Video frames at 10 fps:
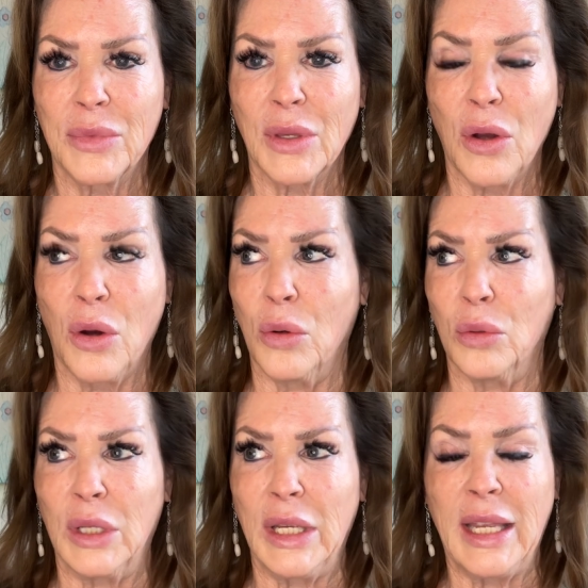
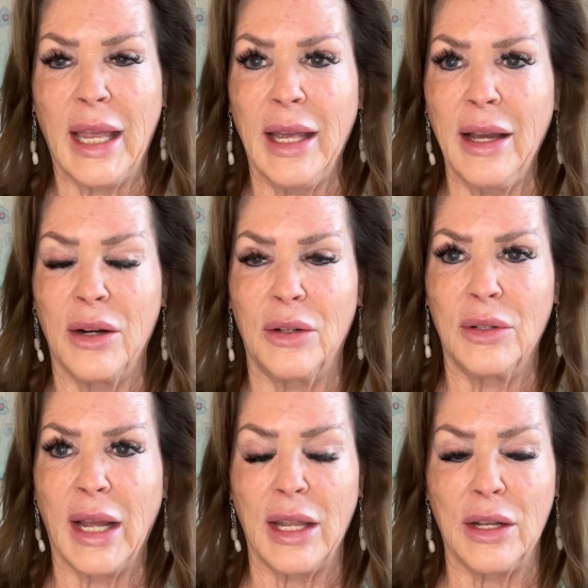Holy
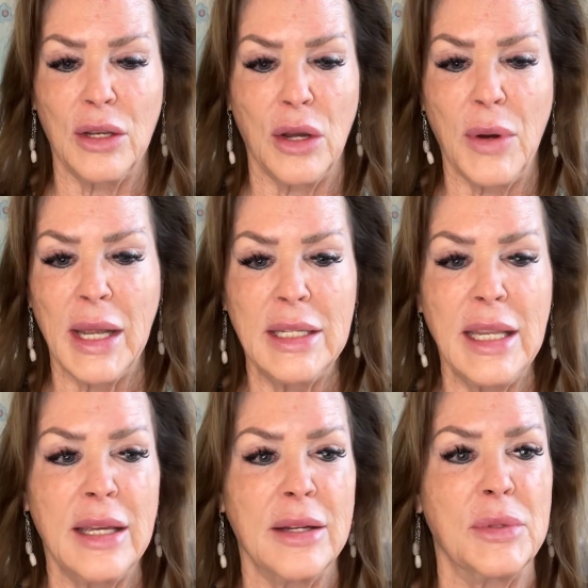cow, I had no
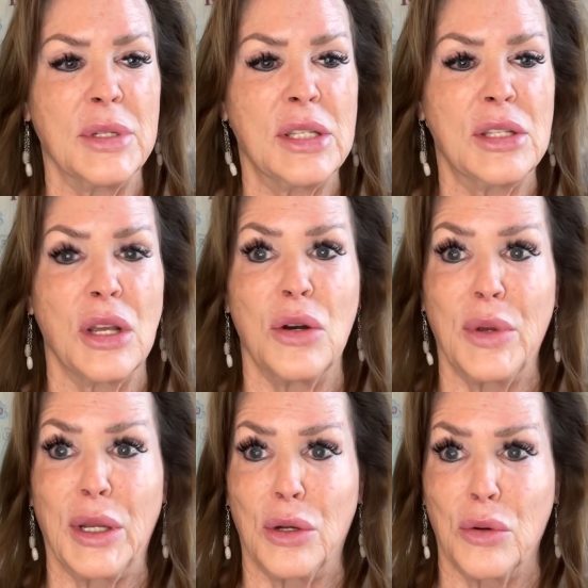idea it was so
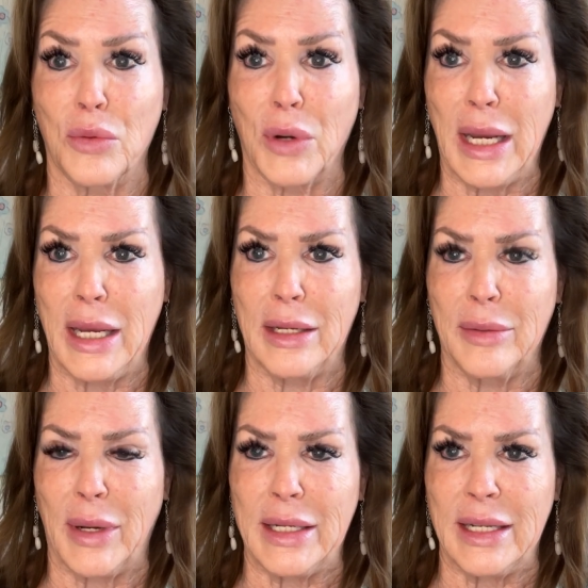ingrained in
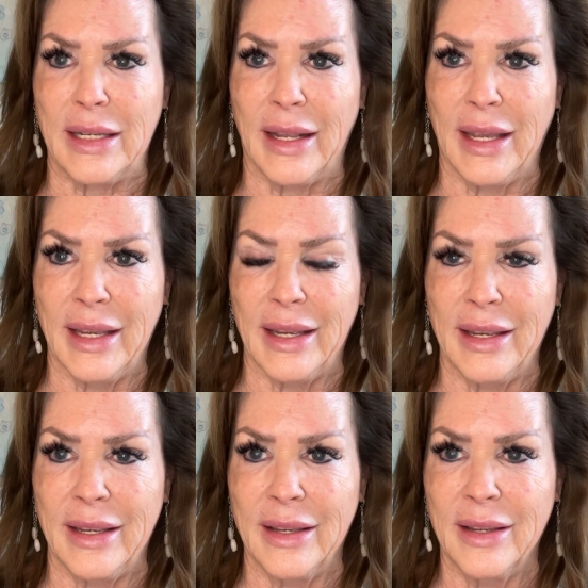my
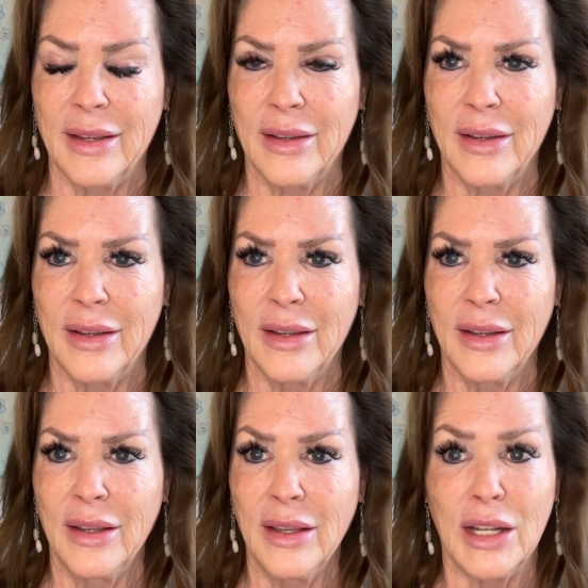DNA.
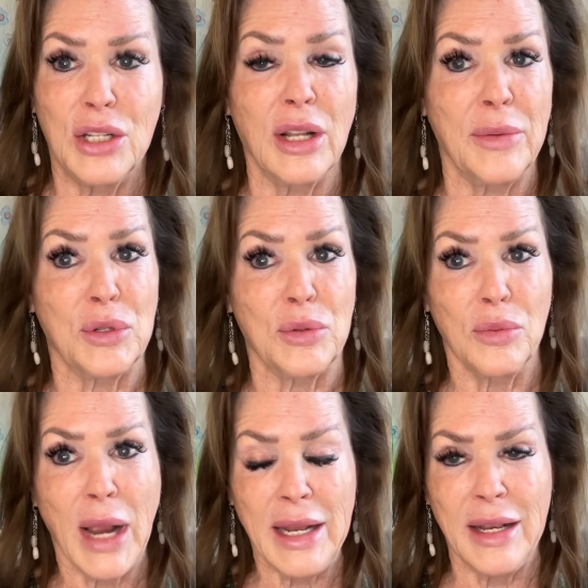Until I was
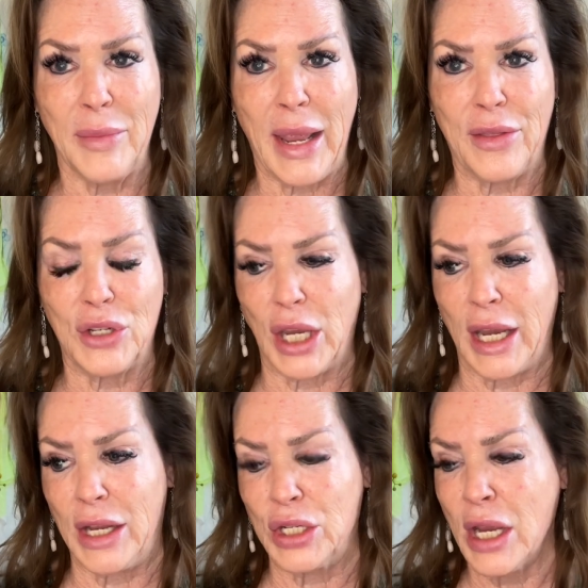ready to make the
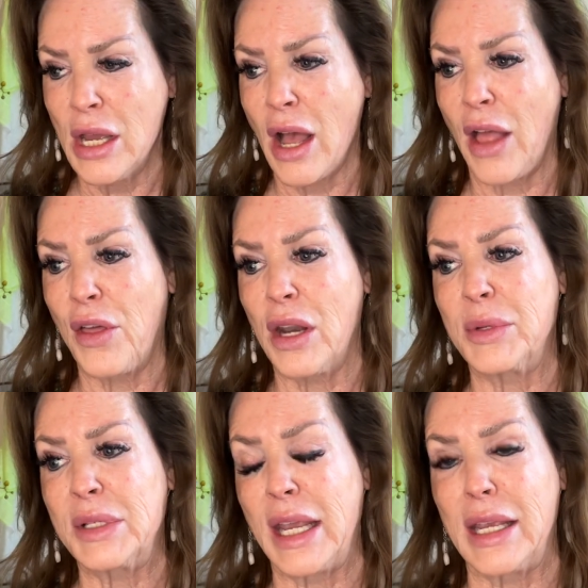change, I thought I
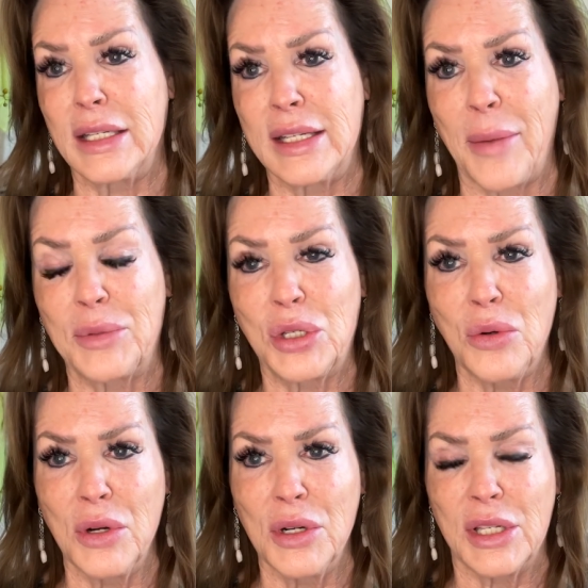was taking steps
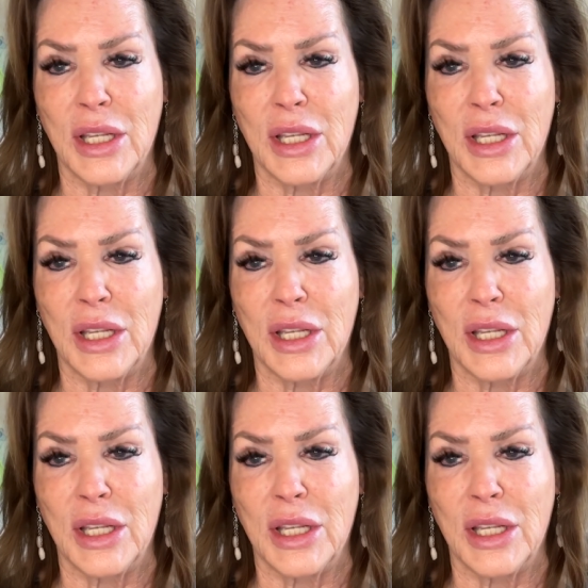towards the